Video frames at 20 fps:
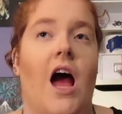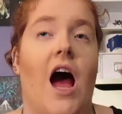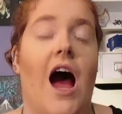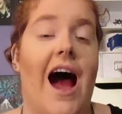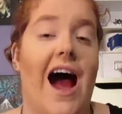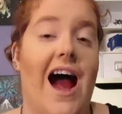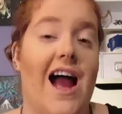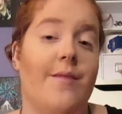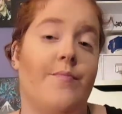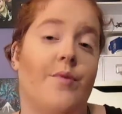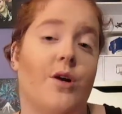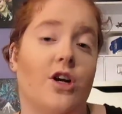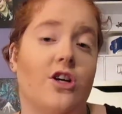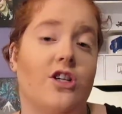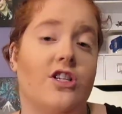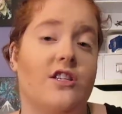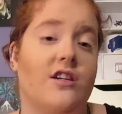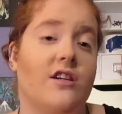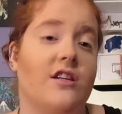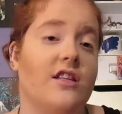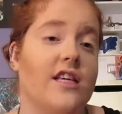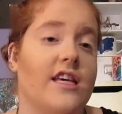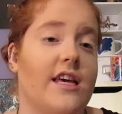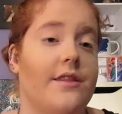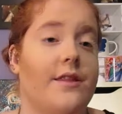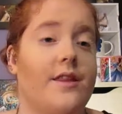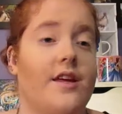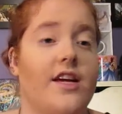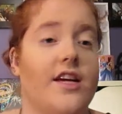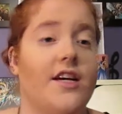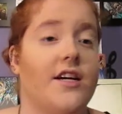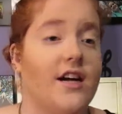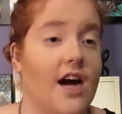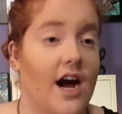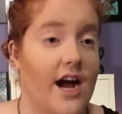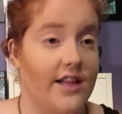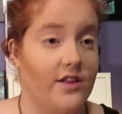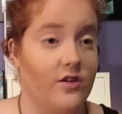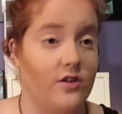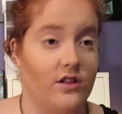I personally think
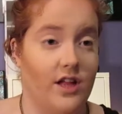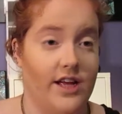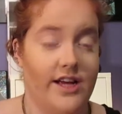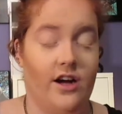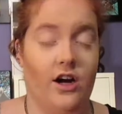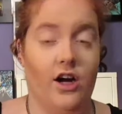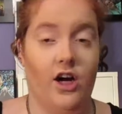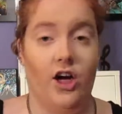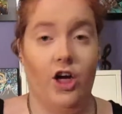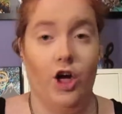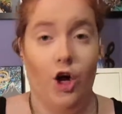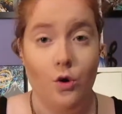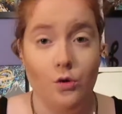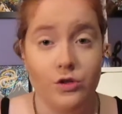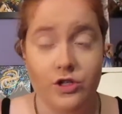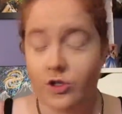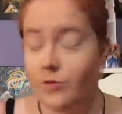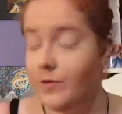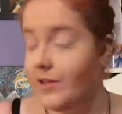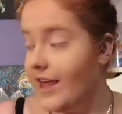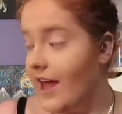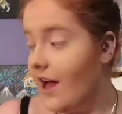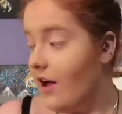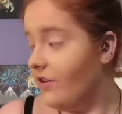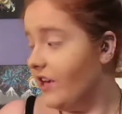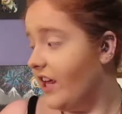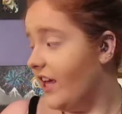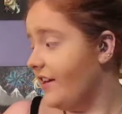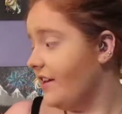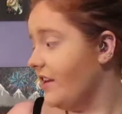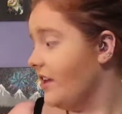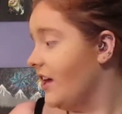I look like a ghost without it.